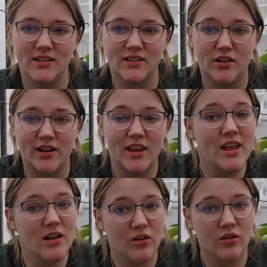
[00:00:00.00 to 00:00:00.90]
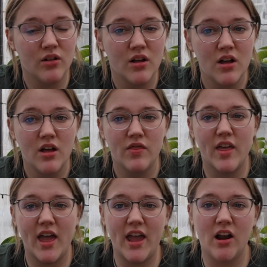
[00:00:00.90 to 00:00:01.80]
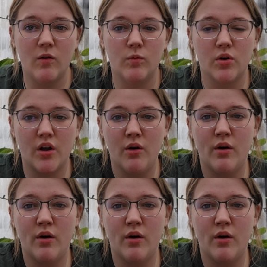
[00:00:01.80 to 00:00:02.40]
because it's on a hill, the air will